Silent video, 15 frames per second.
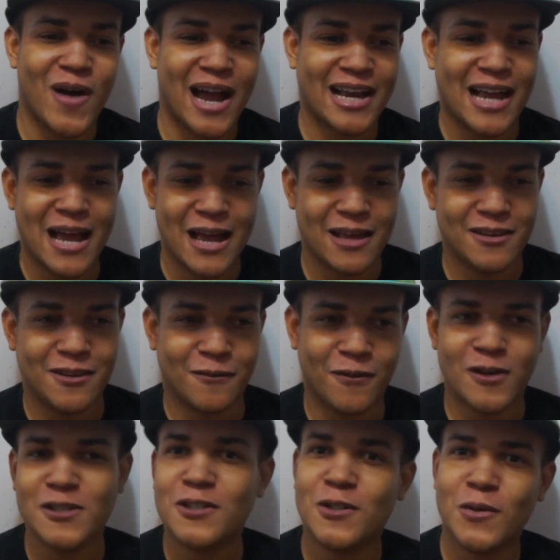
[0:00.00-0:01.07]
I got the
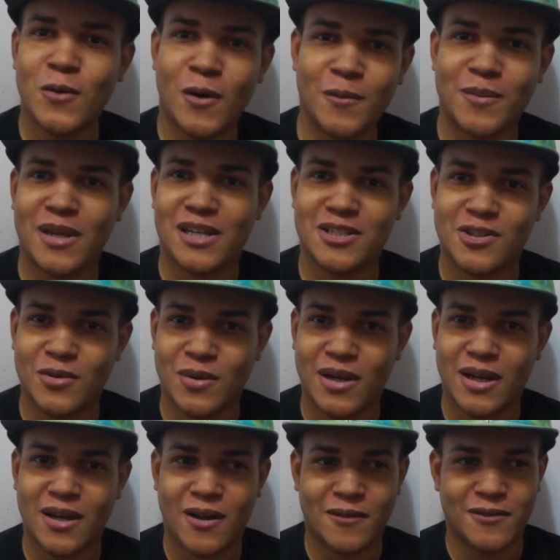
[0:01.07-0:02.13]
first two on
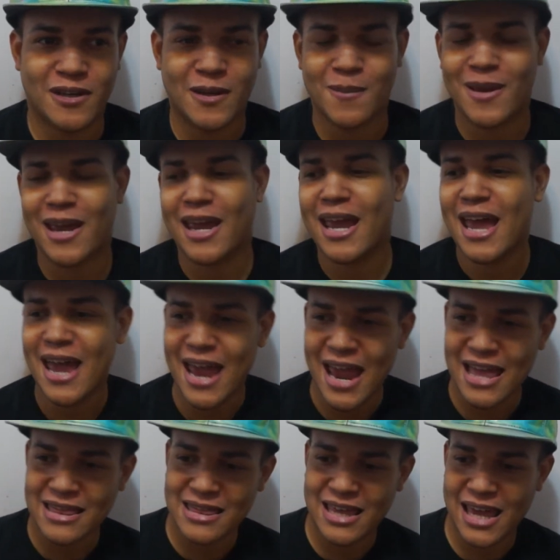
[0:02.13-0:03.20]
PS3 off of eBay,
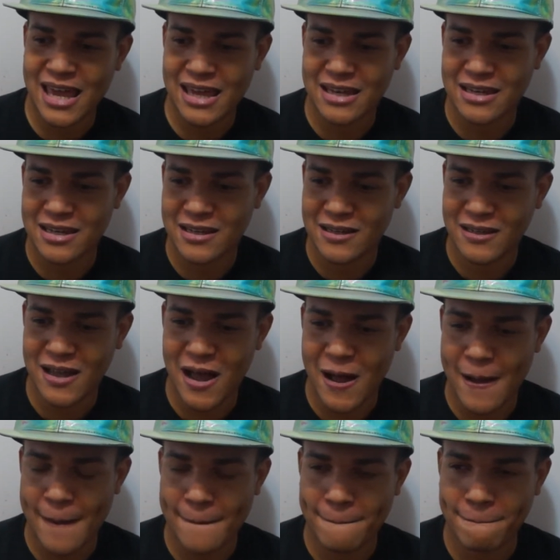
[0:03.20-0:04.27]
and then
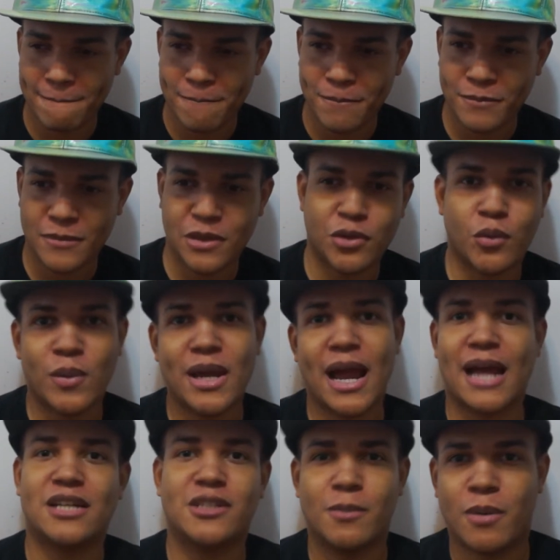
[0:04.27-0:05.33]
um, 3
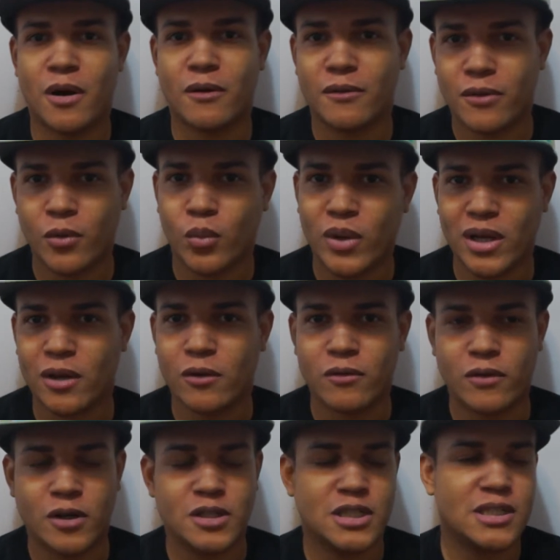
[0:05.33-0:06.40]
I actually bought the Wii U
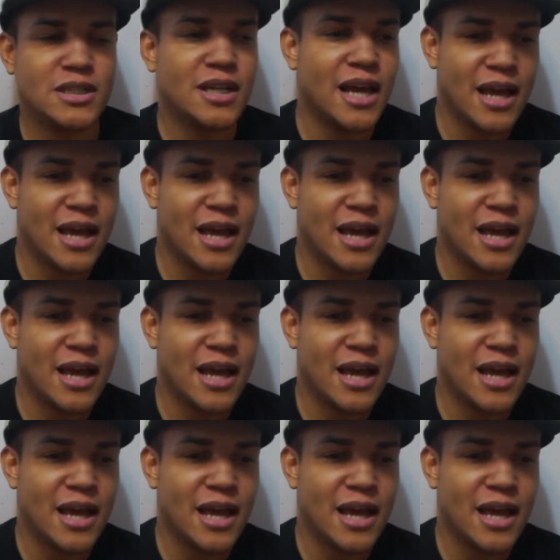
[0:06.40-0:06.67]
version.